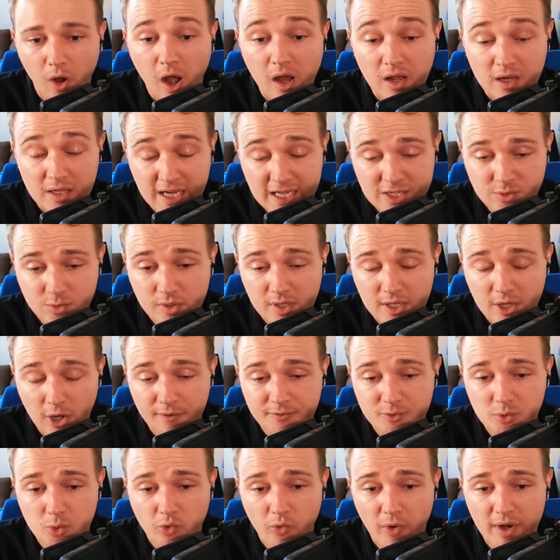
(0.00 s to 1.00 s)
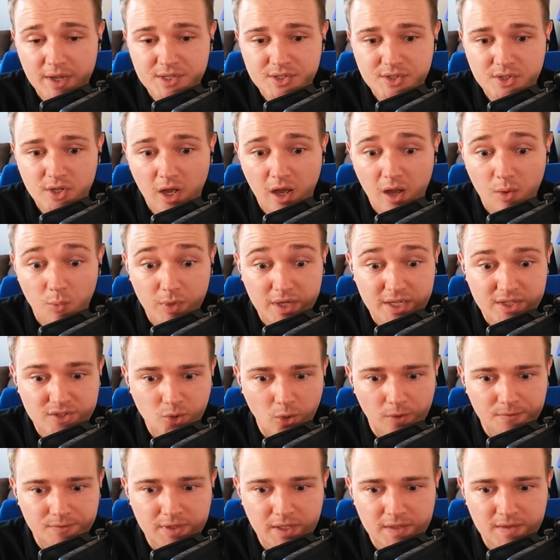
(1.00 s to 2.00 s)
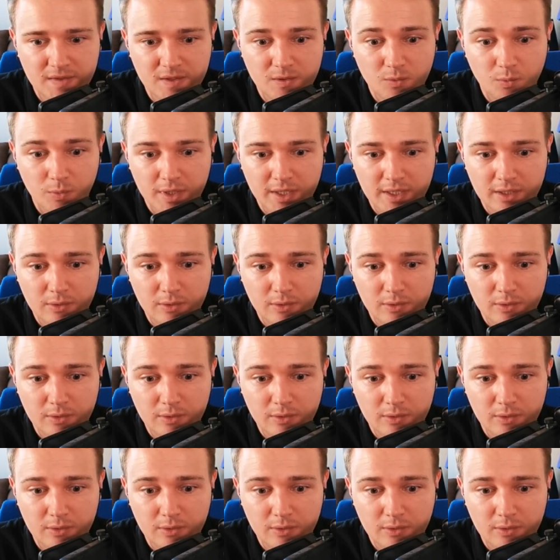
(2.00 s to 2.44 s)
unless we could get off to a great start, and we sort of did, didn't we?